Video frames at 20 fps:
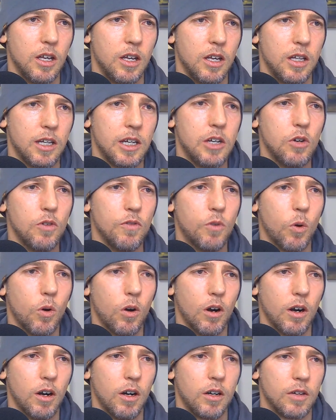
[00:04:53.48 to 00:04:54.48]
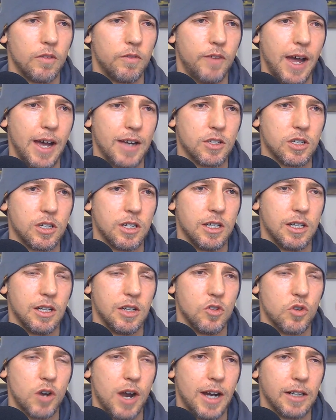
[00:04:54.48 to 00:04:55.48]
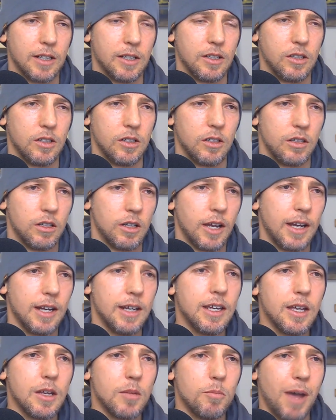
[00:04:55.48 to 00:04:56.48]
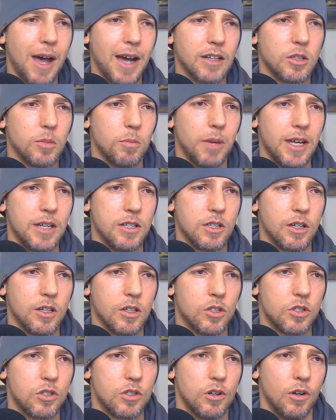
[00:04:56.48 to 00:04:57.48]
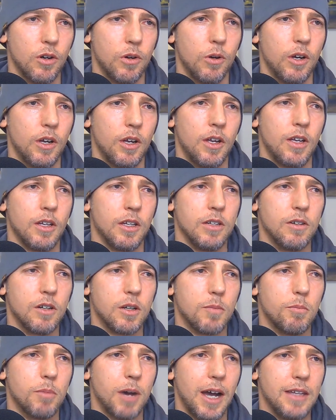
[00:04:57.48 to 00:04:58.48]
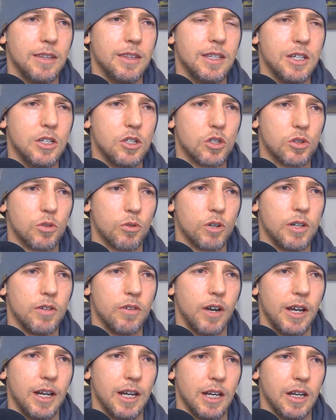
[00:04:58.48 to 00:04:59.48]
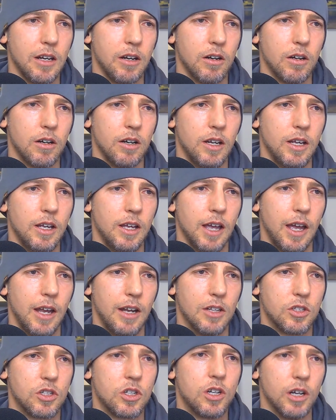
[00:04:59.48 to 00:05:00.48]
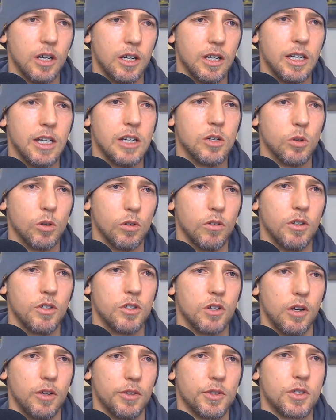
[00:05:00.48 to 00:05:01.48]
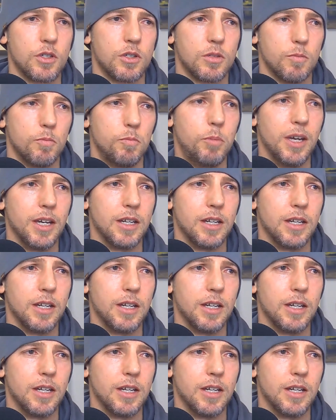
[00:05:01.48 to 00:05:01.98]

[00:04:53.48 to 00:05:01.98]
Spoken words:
ketovore, fasting, and tracking, kind of getting back to basics. So you combine these three right here, and it's going to equal results big